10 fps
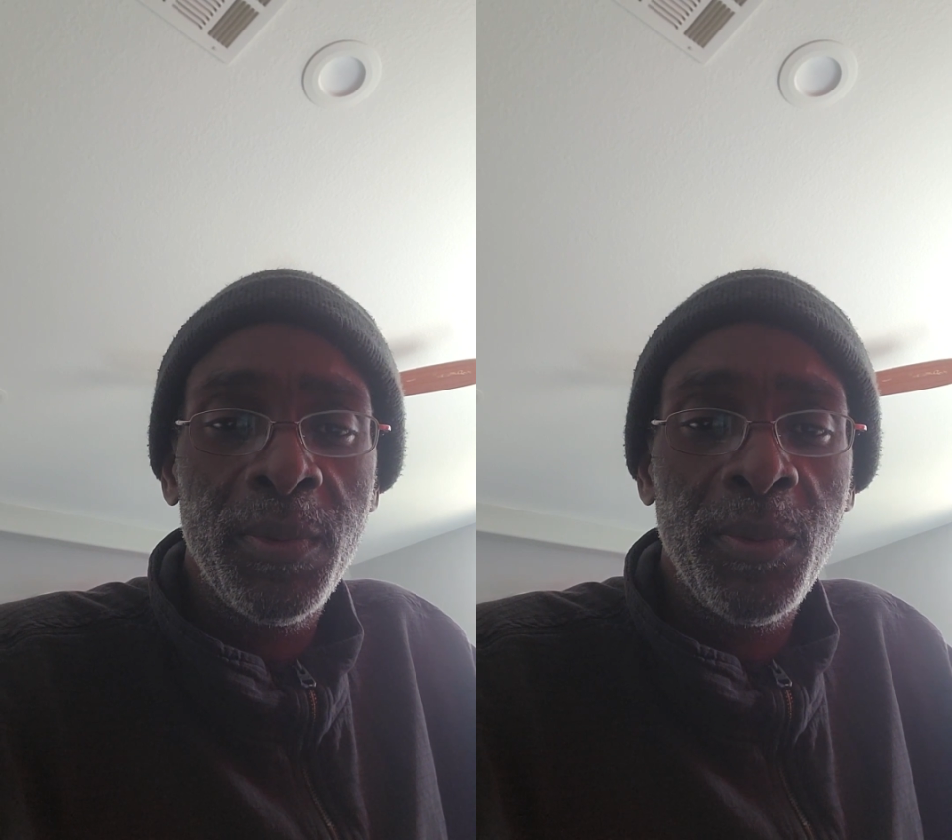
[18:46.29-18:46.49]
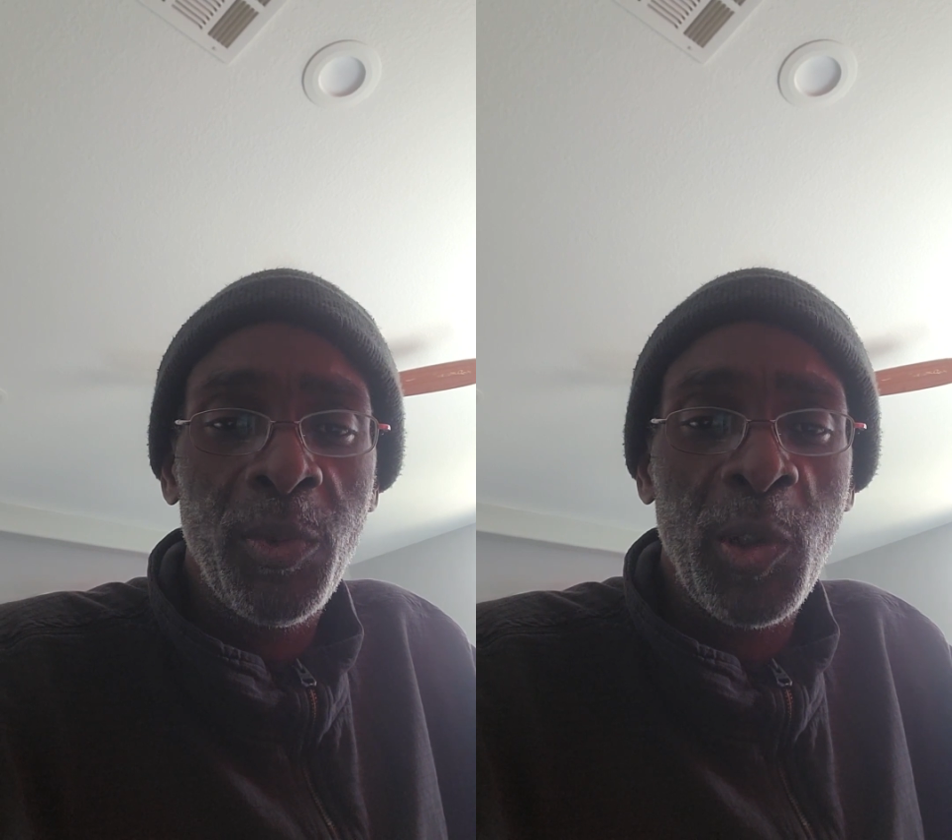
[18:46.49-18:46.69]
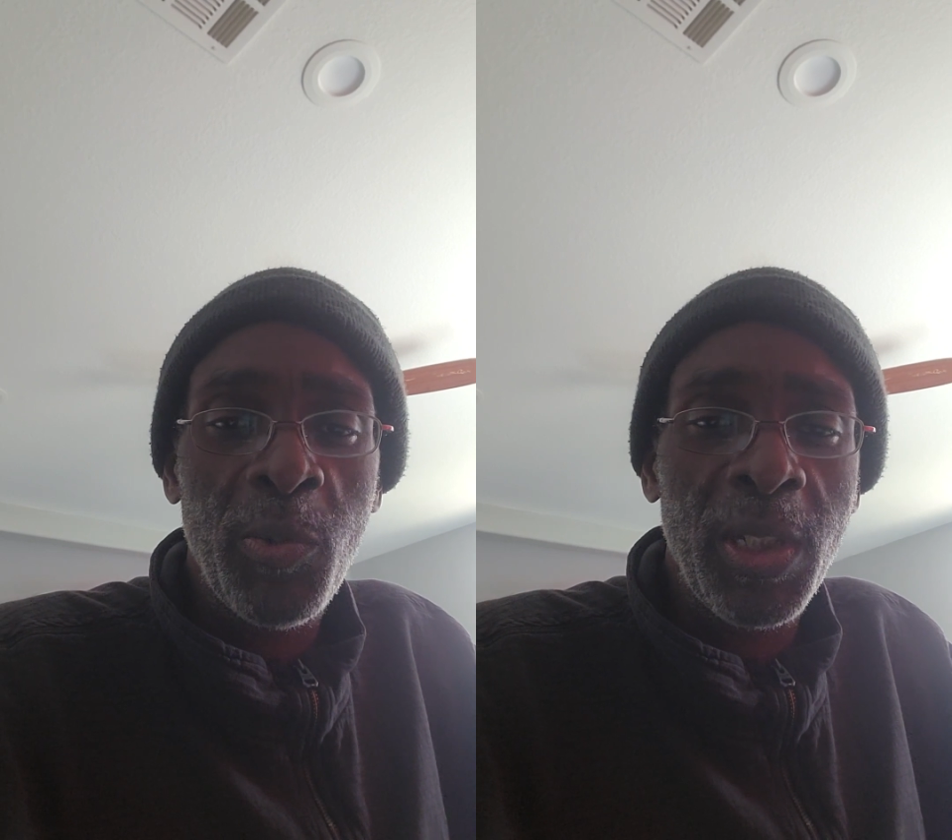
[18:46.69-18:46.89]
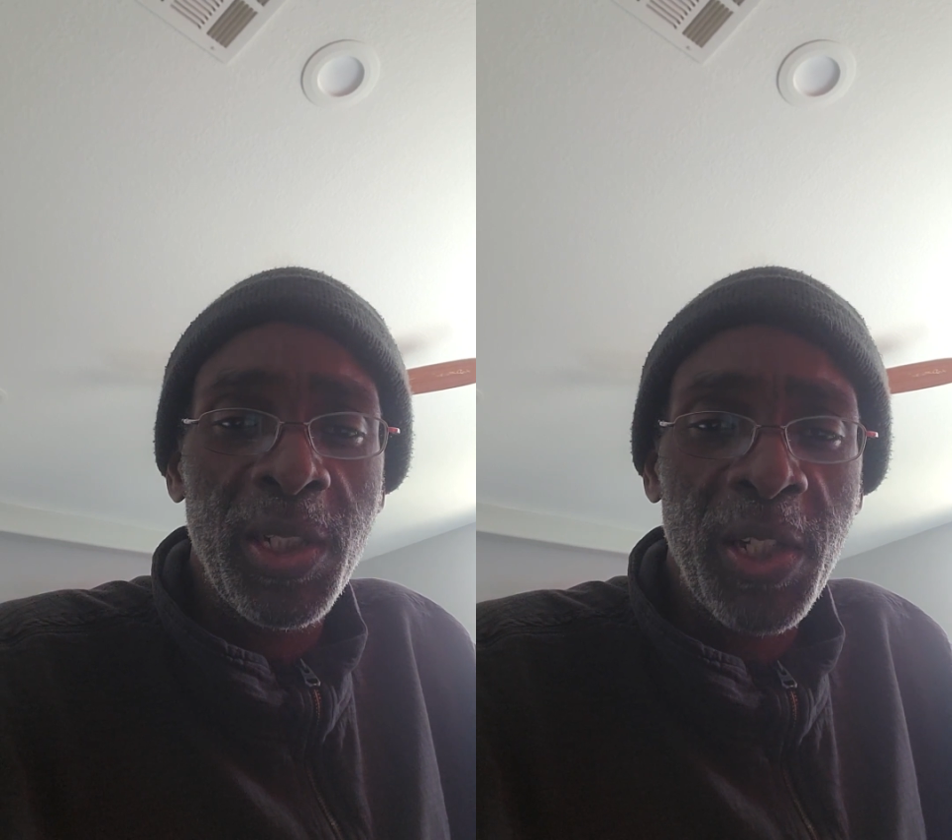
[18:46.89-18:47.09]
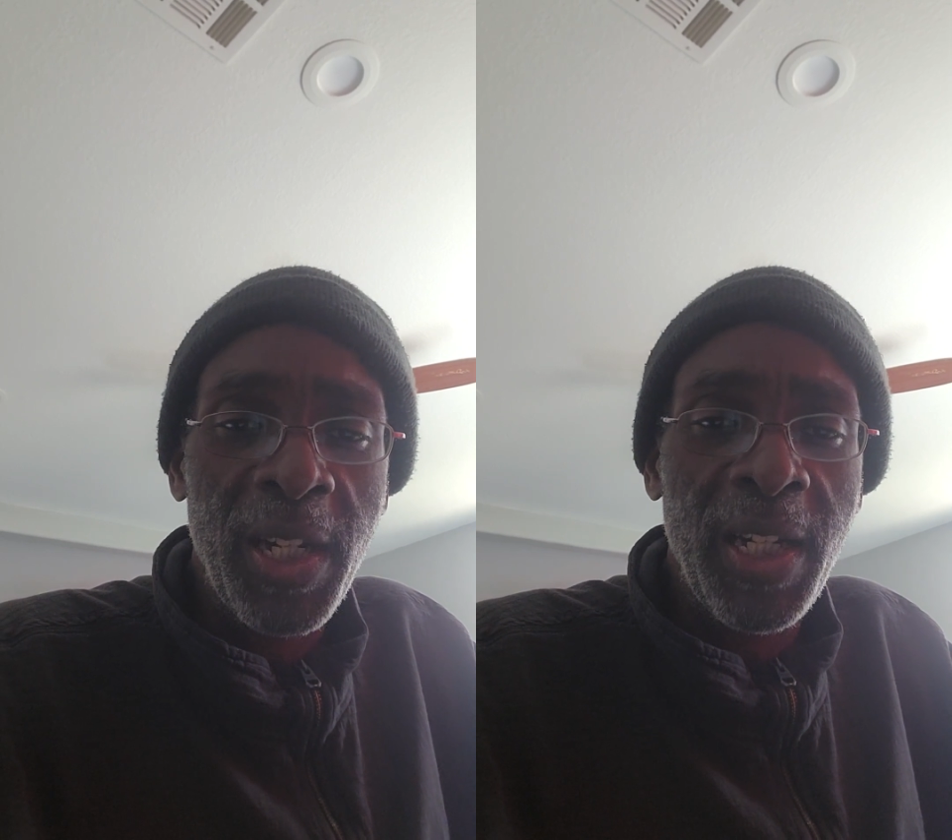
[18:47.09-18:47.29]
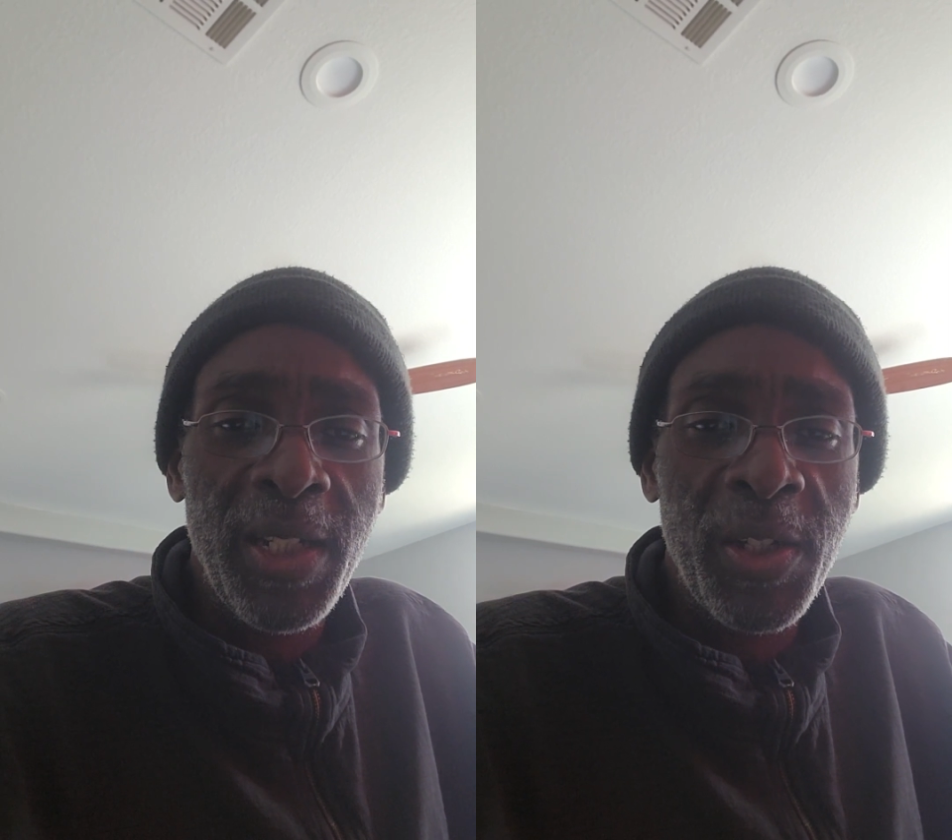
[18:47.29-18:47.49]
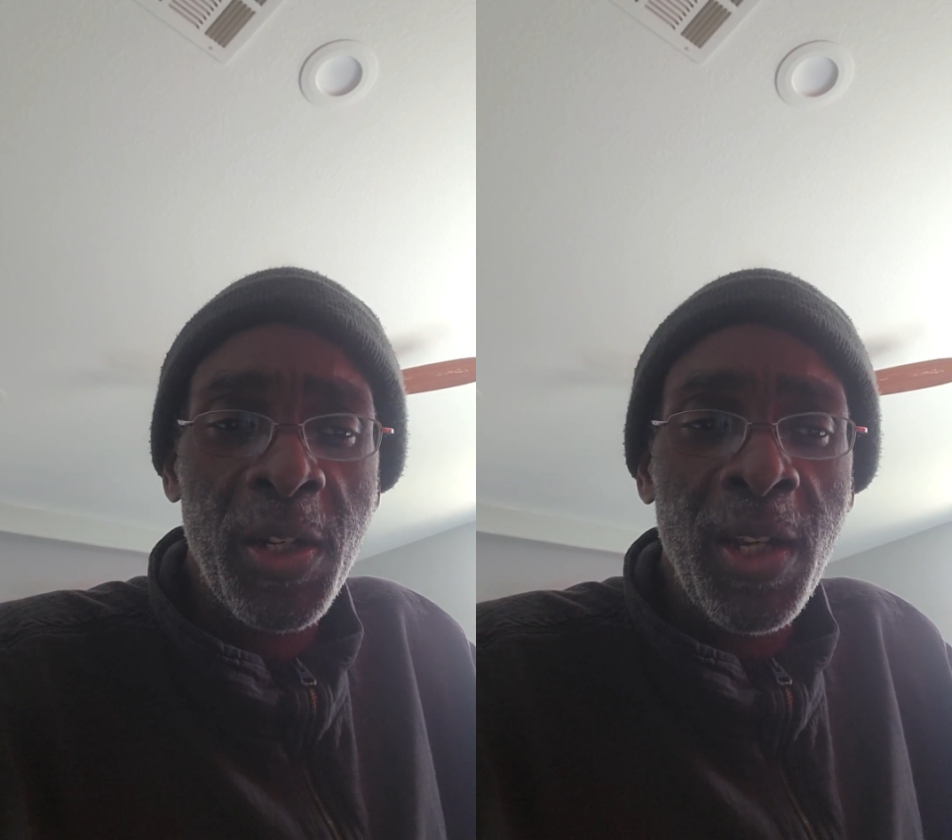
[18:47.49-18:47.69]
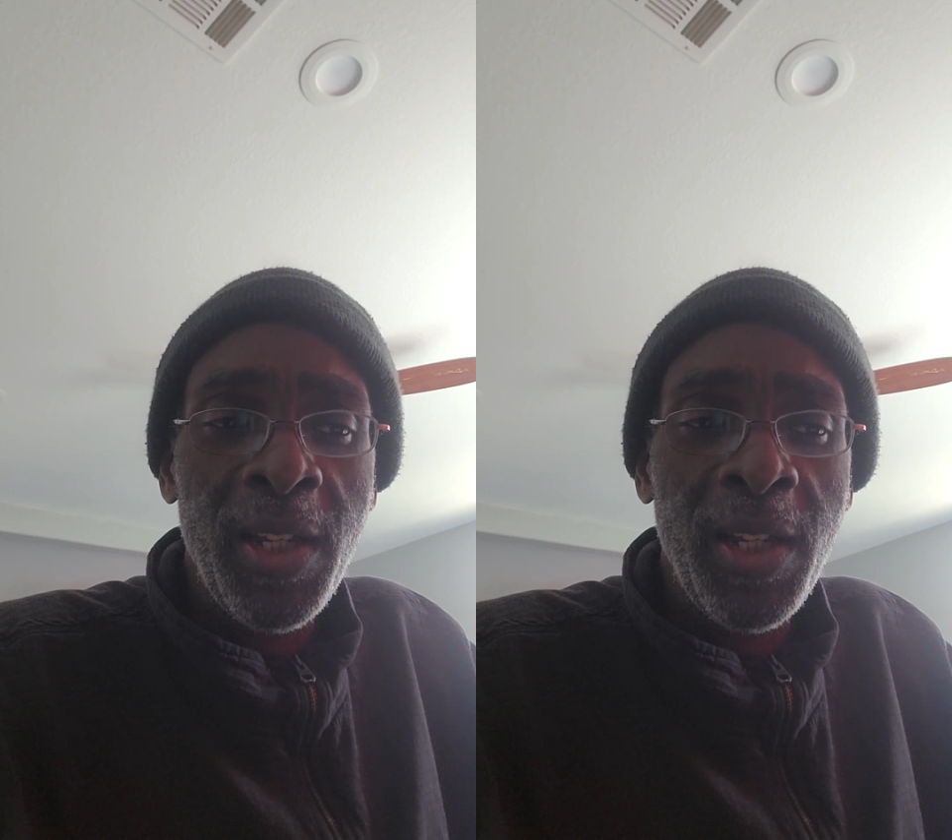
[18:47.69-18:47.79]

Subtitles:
When you want to change